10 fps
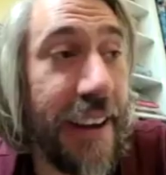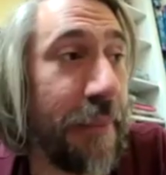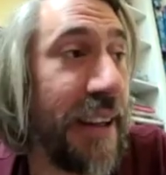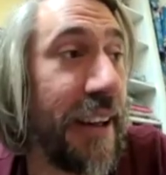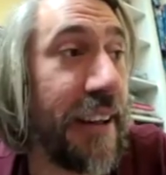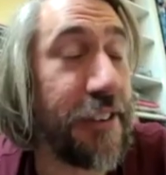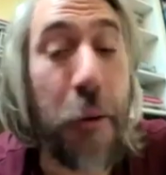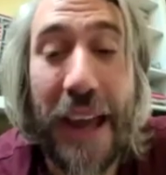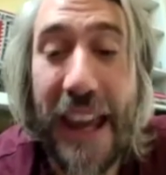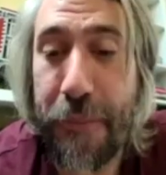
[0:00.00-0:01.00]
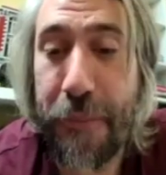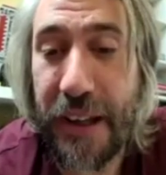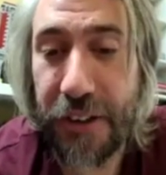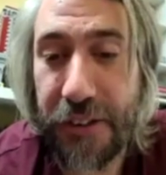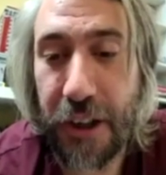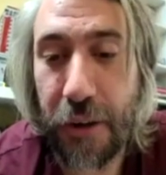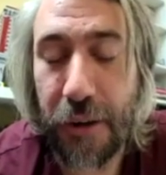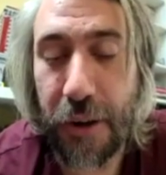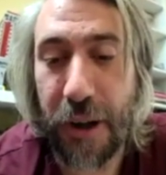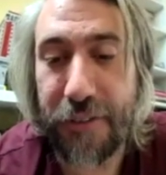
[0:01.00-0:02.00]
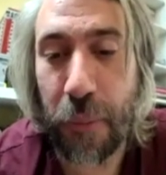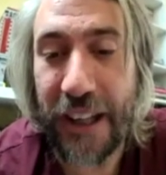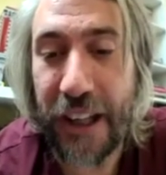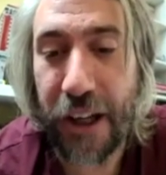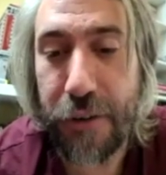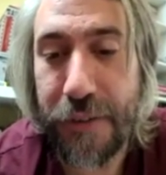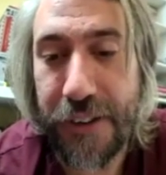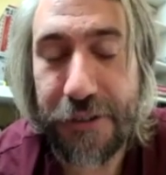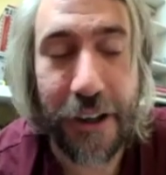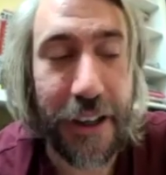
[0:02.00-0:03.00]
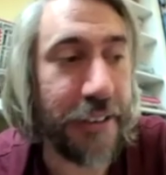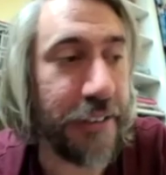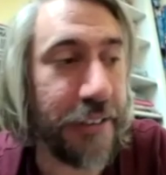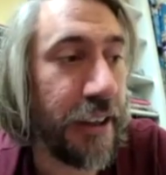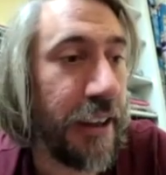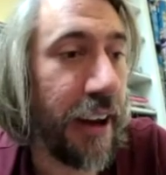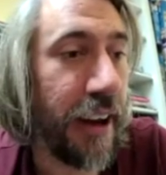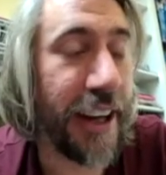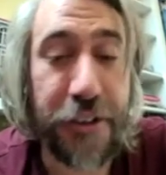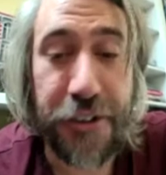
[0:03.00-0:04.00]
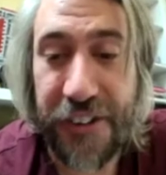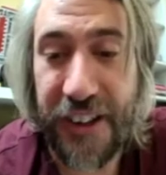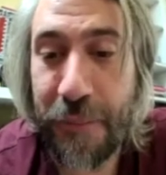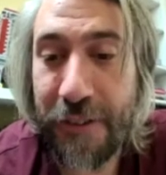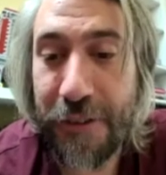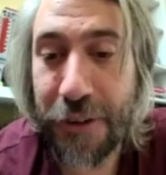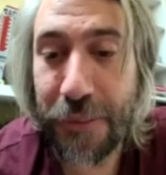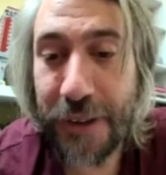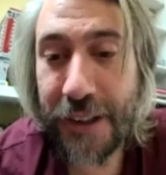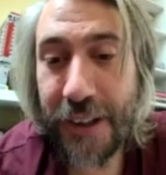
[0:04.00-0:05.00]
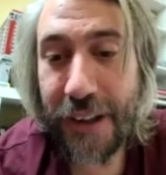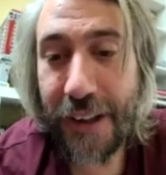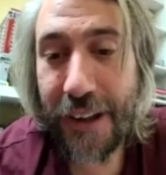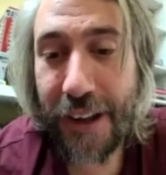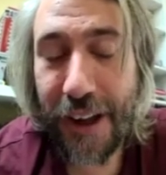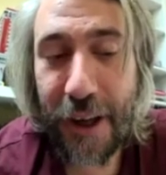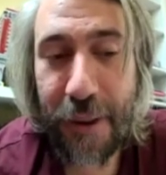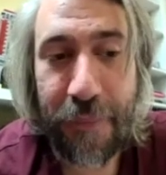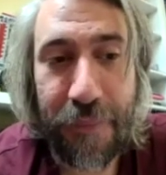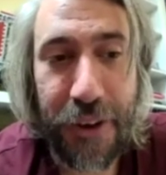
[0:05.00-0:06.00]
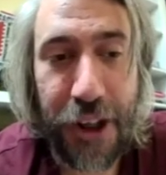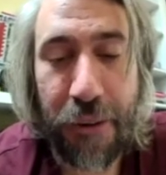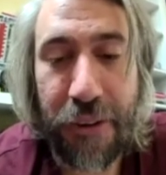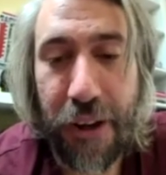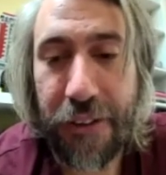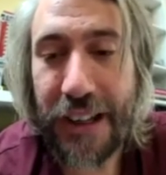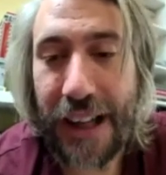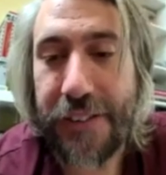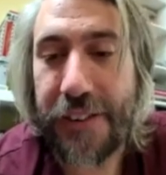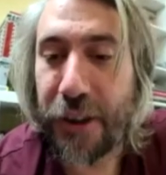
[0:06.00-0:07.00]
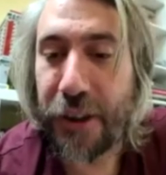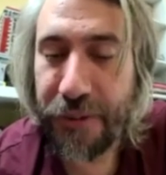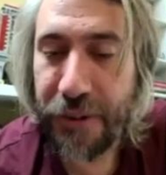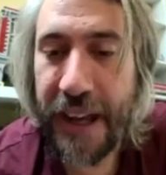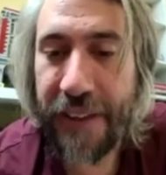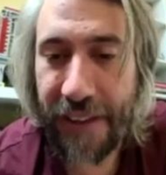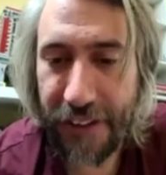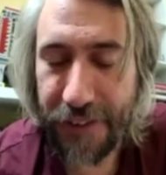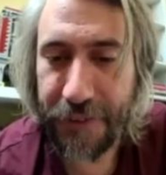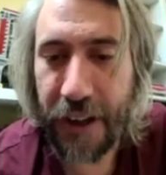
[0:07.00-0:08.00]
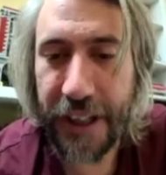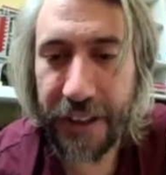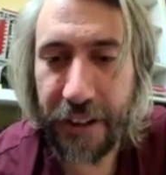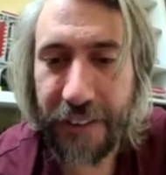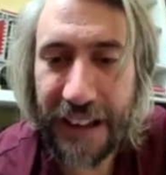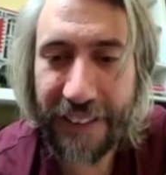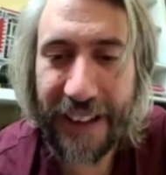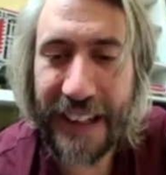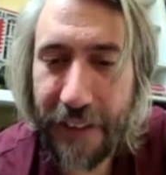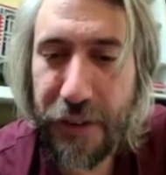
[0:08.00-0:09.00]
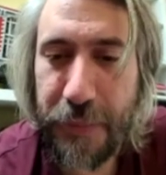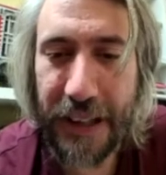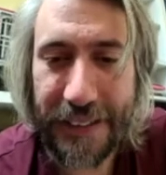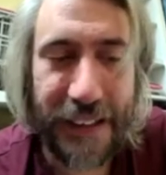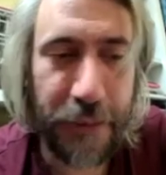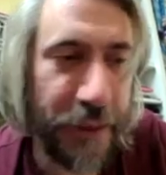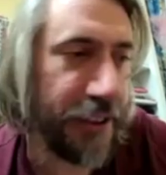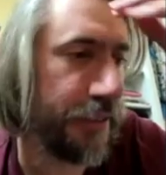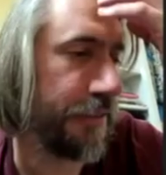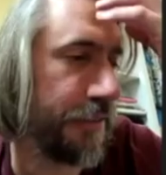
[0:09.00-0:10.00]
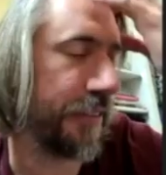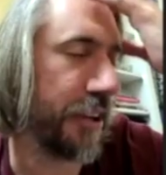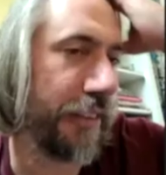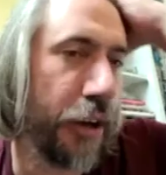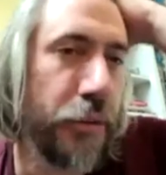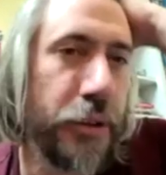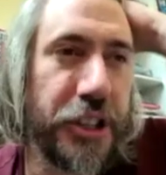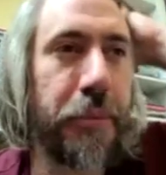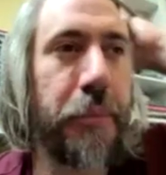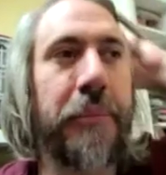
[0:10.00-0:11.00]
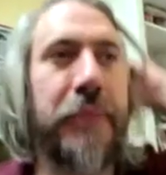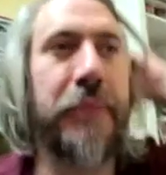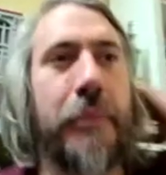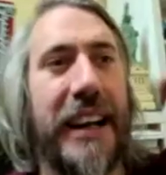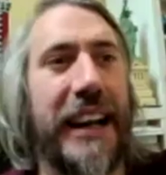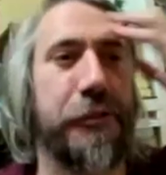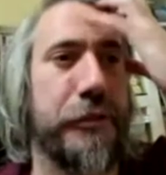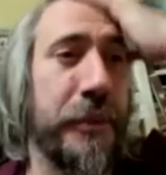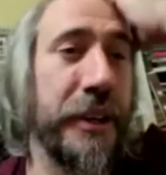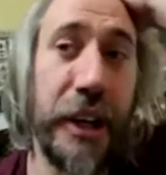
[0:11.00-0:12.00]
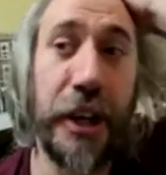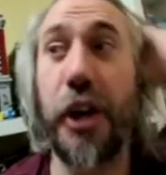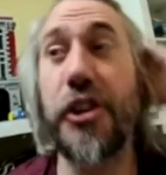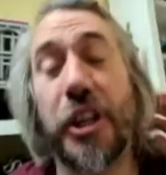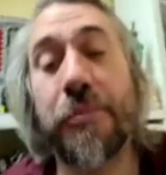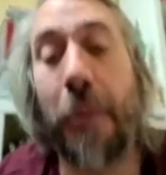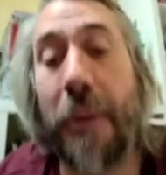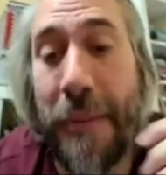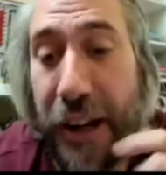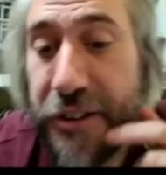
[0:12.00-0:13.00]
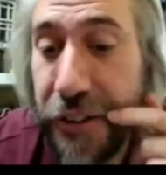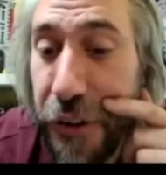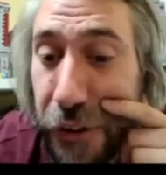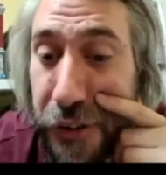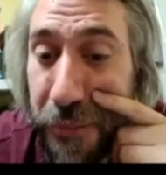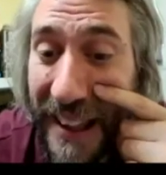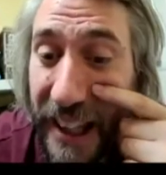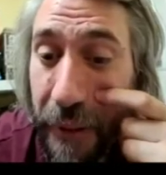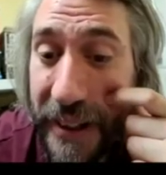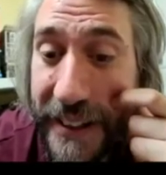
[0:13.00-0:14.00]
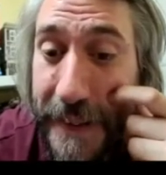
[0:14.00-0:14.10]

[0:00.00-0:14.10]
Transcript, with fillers: mean, it's okay for me because, you know, apart from when COVID strikes, I can just sit in my room. Mm. Um, you know, and, and, the classes come to me, and that's fine. You know, that gives me a little bit of kind of ownership. I mean, yeah, my classroom, as you can probably imagine, has got some Lego in it.